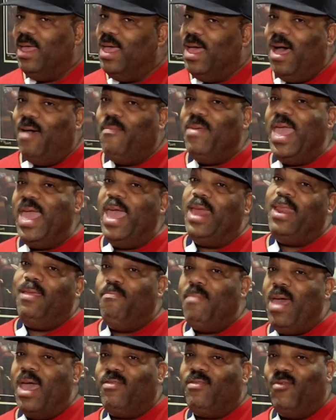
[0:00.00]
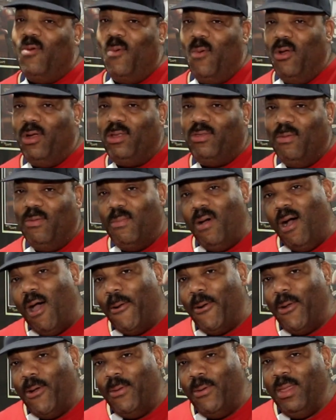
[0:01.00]
I'll be heading back to work
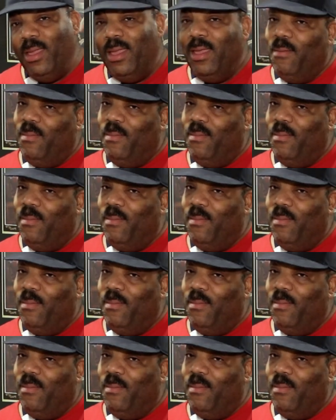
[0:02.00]
tomorrow,